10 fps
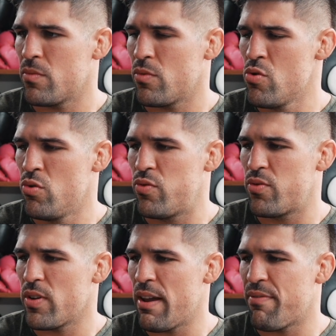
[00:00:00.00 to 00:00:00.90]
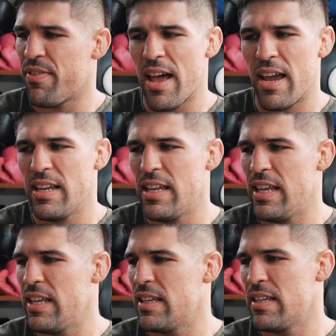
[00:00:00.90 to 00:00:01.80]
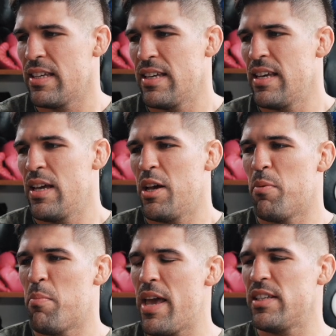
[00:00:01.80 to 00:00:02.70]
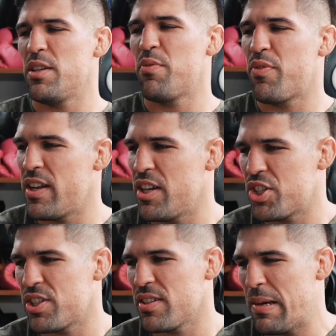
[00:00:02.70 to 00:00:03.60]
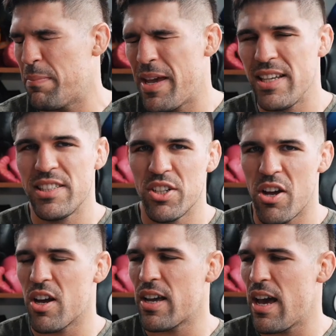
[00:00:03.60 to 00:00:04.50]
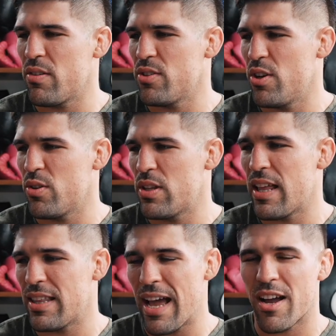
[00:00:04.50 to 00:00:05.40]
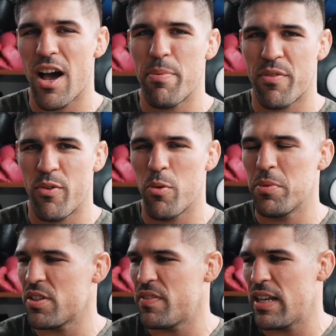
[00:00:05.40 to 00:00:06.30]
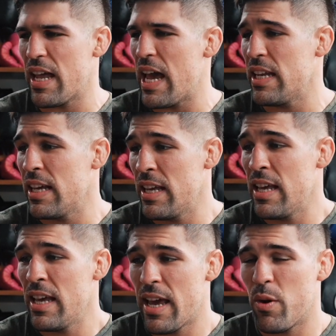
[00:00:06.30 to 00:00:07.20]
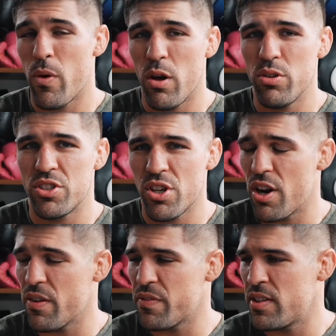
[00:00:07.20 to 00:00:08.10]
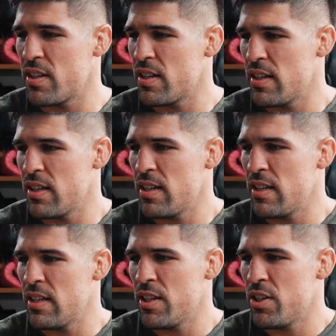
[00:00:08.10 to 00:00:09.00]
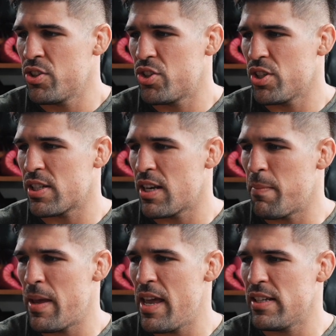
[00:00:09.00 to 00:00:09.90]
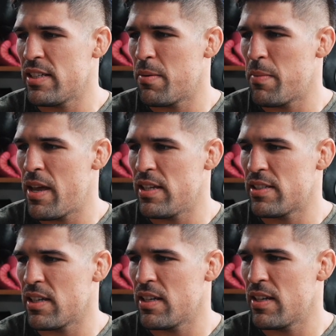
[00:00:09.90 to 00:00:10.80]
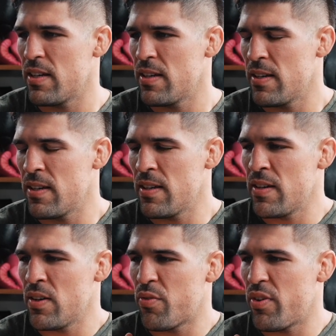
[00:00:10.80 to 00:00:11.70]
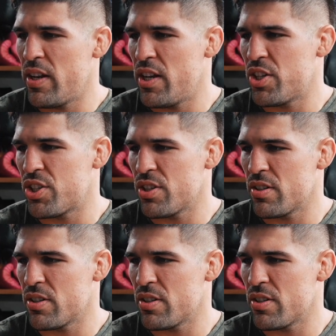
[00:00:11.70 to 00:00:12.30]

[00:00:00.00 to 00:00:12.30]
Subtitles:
Oof, and flying knee. Amazing finish, amazing knockout. You know, that got performance of the night, and well deserved. Just an amazing, amazing finish.